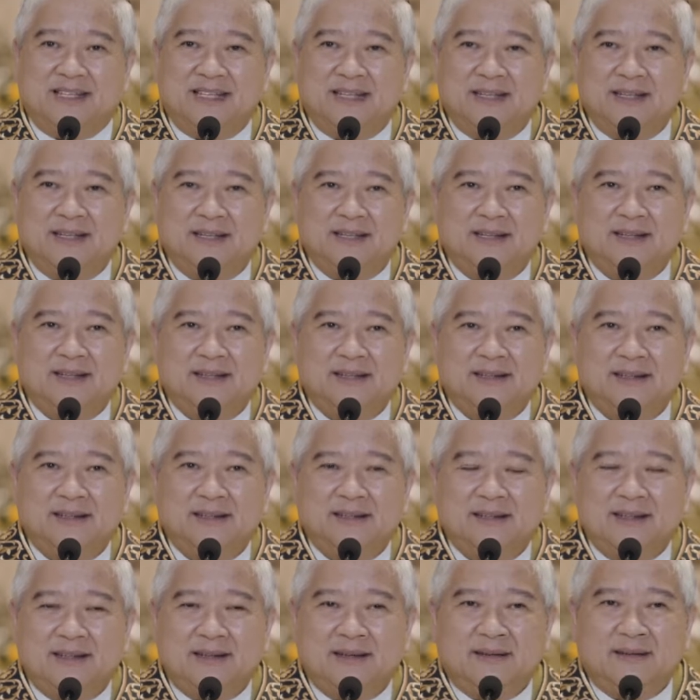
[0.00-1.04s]

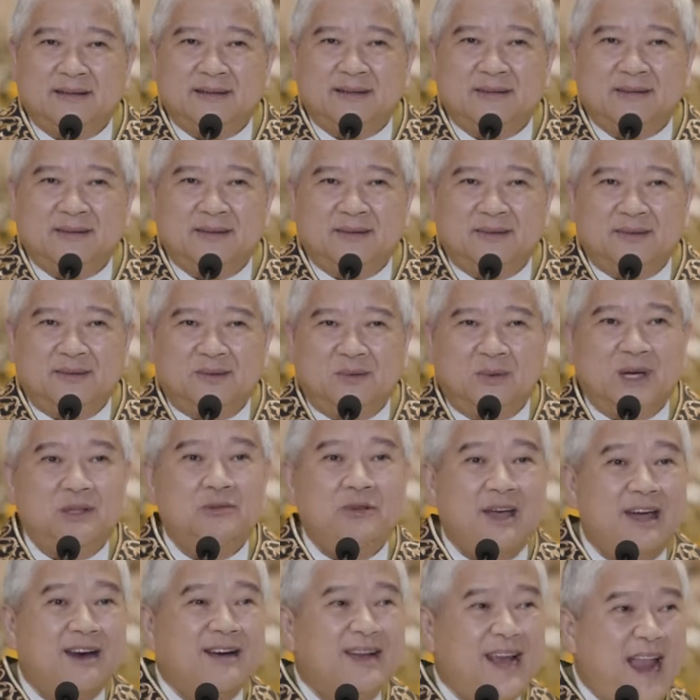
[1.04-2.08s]
when
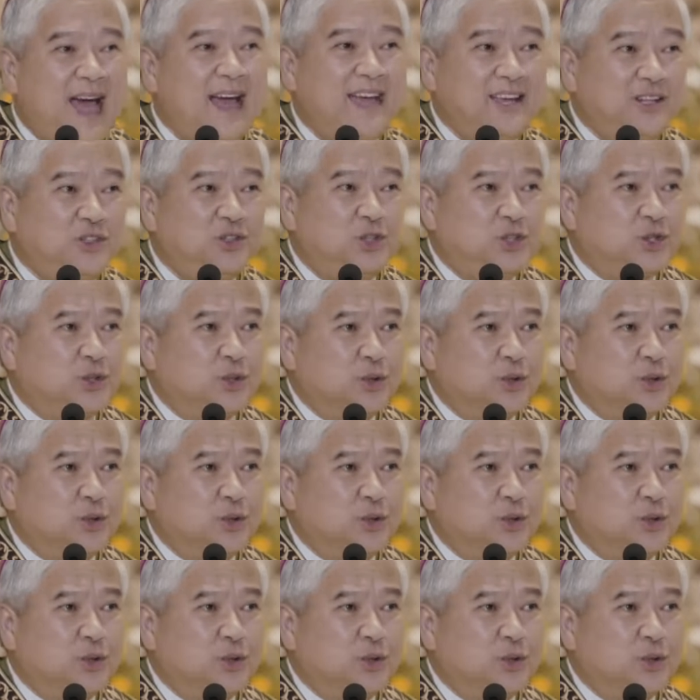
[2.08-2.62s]
we are lied